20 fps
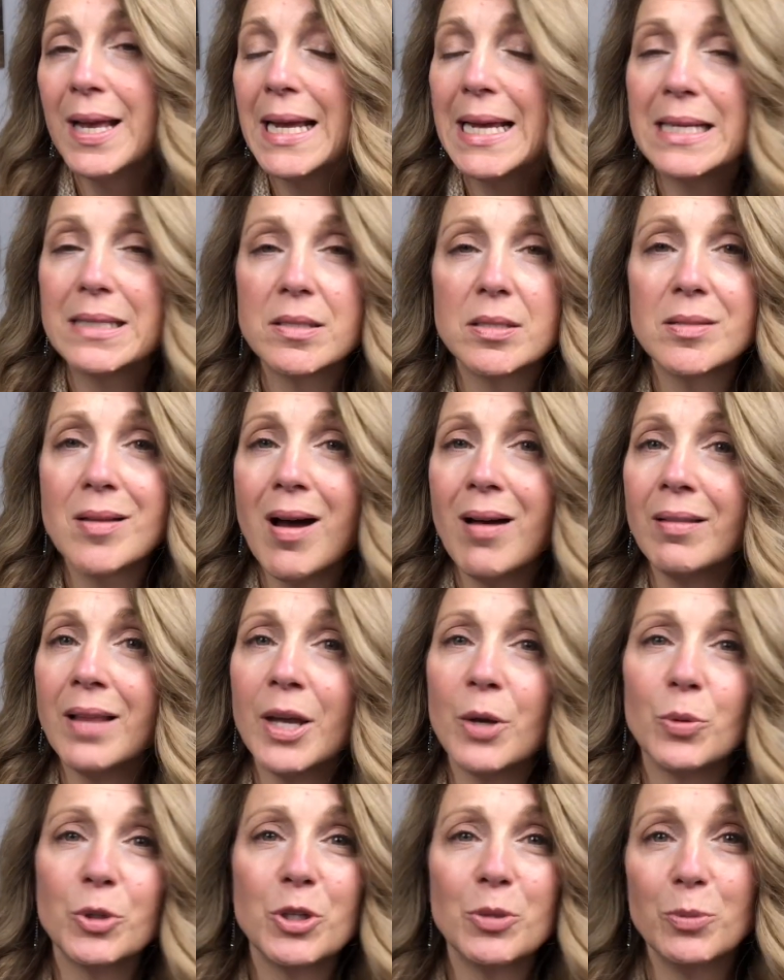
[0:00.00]
It's not
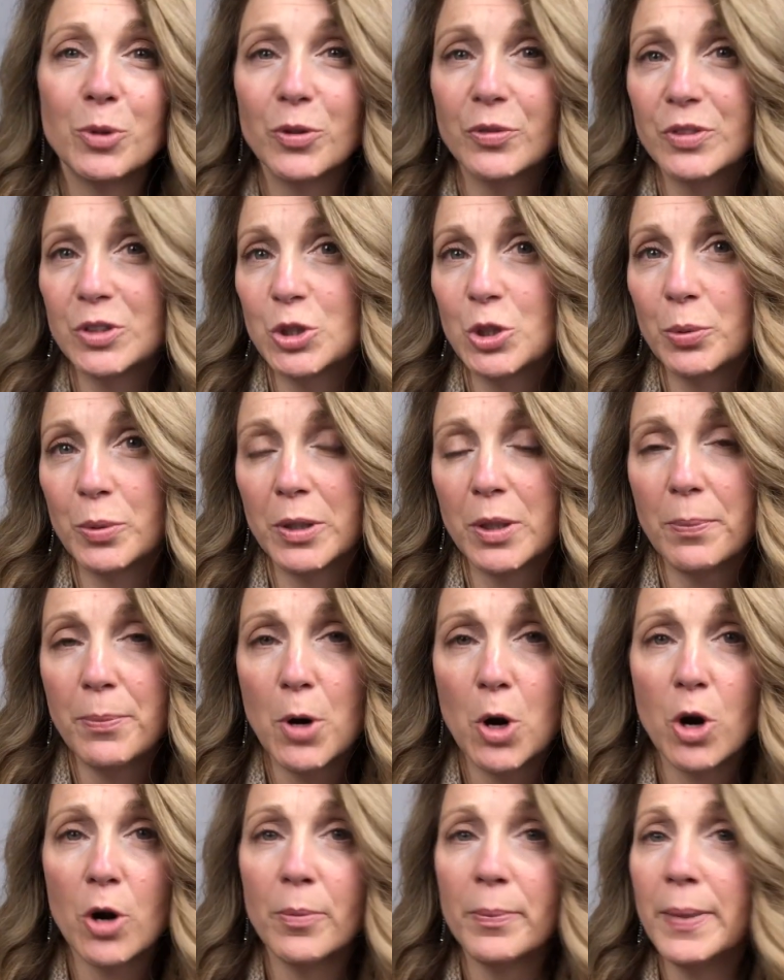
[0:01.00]
like when you move into an
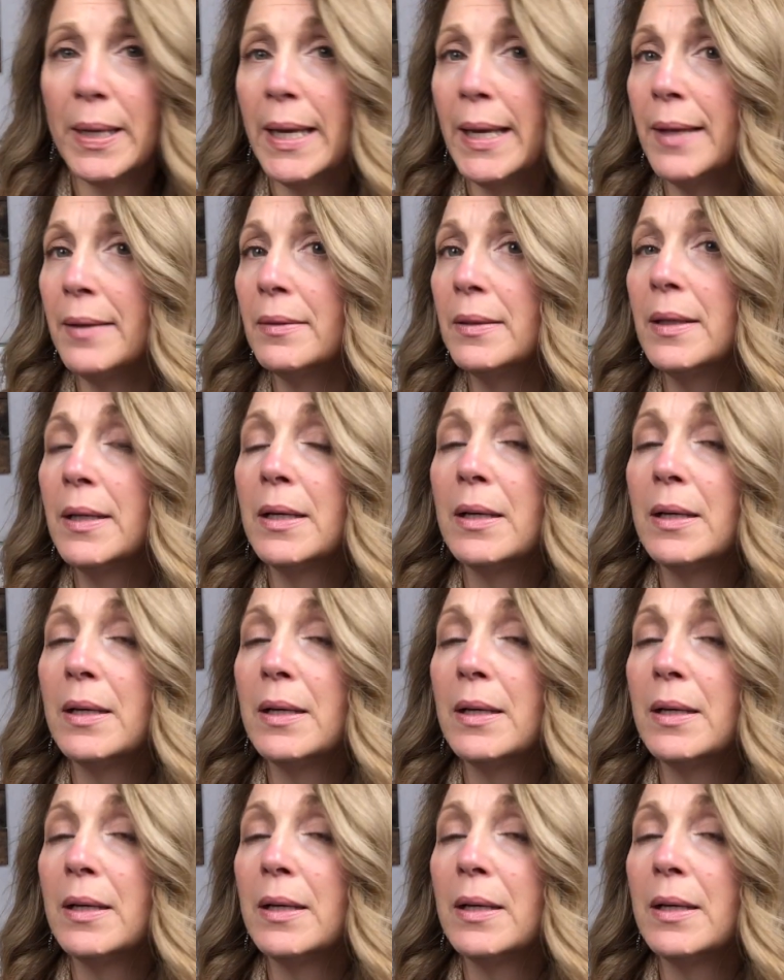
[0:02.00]
apartment,